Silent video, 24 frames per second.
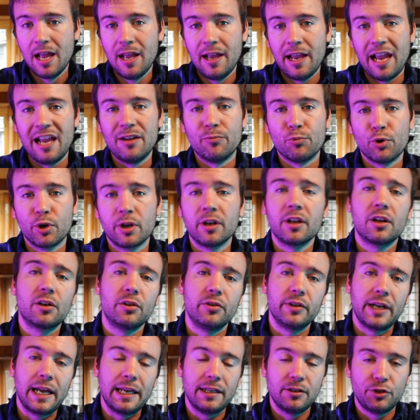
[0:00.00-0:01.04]
And we're going to
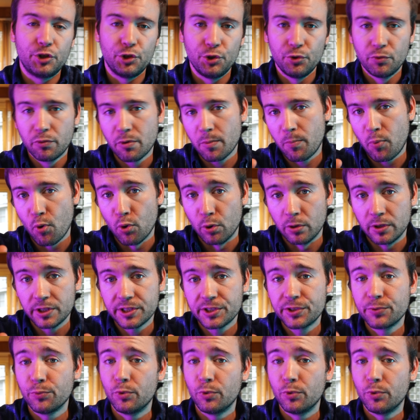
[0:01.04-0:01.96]
create two reports.